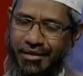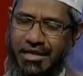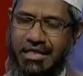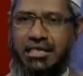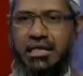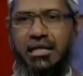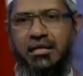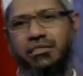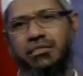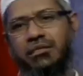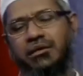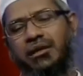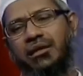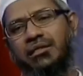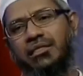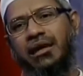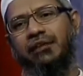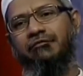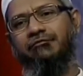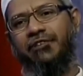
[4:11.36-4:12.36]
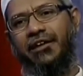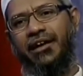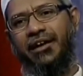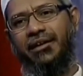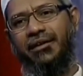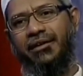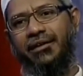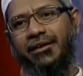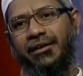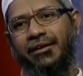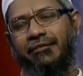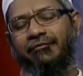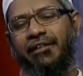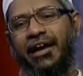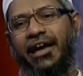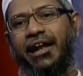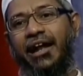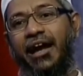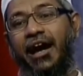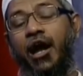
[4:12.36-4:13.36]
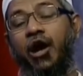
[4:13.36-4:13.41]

This is unfair, where